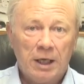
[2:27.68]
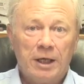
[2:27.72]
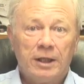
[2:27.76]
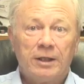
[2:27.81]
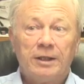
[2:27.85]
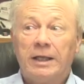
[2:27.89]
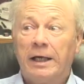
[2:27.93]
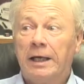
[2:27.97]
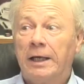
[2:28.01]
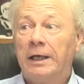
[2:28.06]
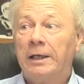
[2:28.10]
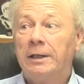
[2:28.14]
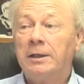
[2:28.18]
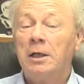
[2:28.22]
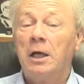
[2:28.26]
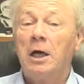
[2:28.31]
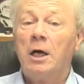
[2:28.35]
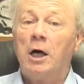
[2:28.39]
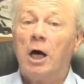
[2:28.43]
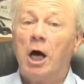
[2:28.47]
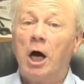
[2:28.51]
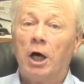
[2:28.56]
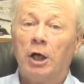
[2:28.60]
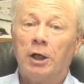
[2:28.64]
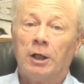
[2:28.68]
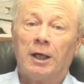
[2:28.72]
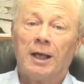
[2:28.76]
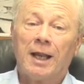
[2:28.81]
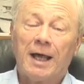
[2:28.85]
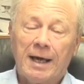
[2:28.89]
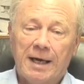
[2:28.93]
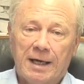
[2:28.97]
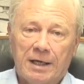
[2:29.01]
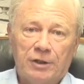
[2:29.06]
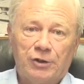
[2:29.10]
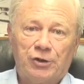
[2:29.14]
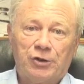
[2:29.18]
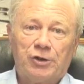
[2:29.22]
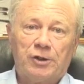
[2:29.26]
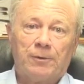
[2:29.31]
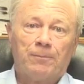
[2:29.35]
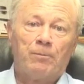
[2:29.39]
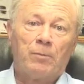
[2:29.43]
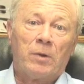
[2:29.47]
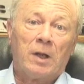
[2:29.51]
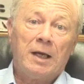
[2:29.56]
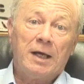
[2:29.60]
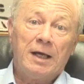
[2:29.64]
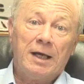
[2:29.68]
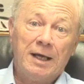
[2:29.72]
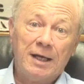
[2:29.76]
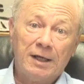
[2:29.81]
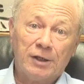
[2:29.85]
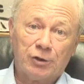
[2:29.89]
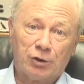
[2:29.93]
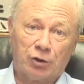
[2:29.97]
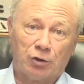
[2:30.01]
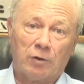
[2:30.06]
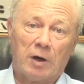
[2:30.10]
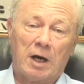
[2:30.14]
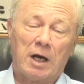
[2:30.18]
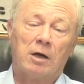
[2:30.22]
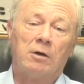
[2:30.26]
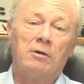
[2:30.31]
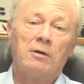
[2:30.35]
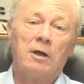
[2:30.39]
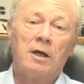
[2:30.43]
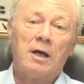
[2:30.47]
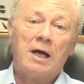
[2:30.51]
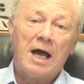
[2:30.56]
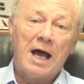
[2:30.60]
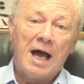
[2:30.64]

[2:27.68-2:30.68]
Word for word: then unless Israel,